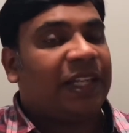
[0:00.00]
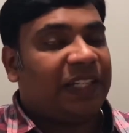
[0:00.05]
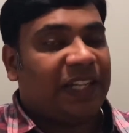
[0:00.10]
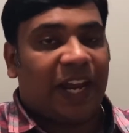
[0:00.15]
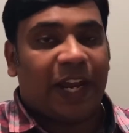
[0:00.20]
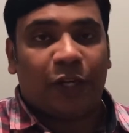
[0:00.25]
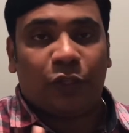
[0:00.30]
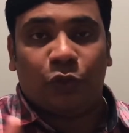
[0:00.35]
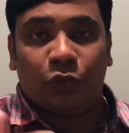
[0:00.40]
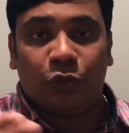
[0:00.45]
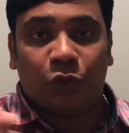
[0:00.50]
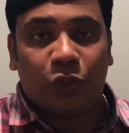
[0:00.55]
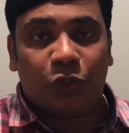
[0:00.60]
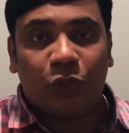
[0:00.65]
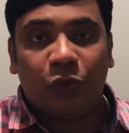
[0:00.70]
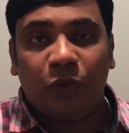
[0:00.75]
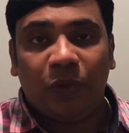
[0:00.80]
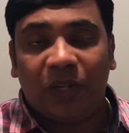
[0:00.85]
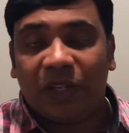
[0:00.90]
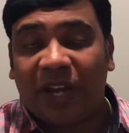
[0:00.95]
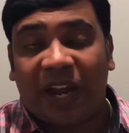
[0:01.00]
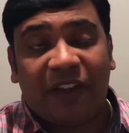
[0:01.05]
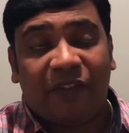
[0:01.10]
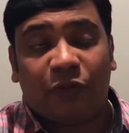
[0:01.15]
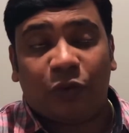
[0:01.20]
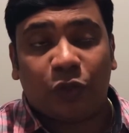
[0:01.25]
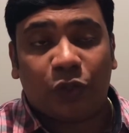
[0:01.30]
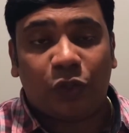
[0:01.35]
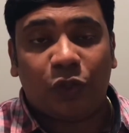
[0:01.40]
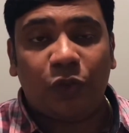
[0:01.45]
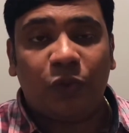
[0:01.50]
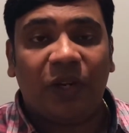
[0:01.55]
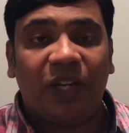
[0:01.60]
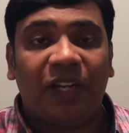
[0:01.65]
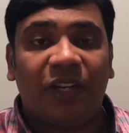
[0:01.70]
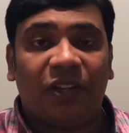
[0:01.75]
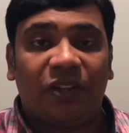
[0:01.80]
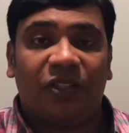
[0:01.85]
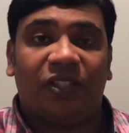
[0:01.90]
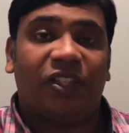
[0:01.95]
Tier 4
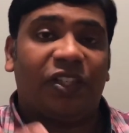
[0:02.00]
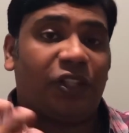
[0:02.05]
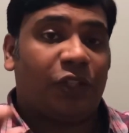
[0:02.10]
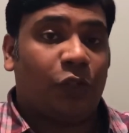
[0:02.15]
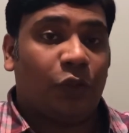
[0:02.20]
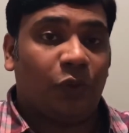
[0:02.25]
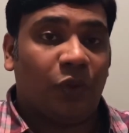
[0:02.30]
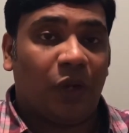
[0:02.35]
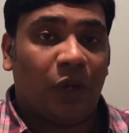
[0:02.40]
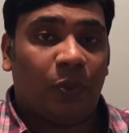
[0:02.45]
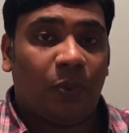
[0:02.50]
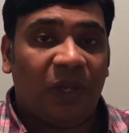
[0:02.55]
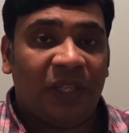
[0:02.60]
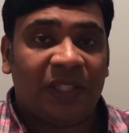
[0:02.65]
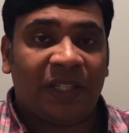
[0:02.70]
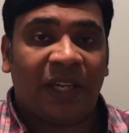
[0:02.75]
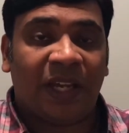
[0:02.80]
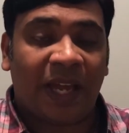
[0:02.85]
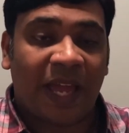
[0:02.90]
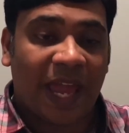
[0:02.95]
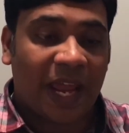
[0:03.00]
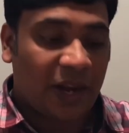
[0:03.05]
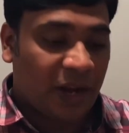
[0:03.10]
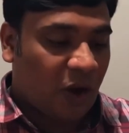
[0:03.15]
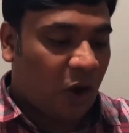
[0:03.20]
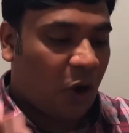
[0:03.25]
student, it's just student visa, and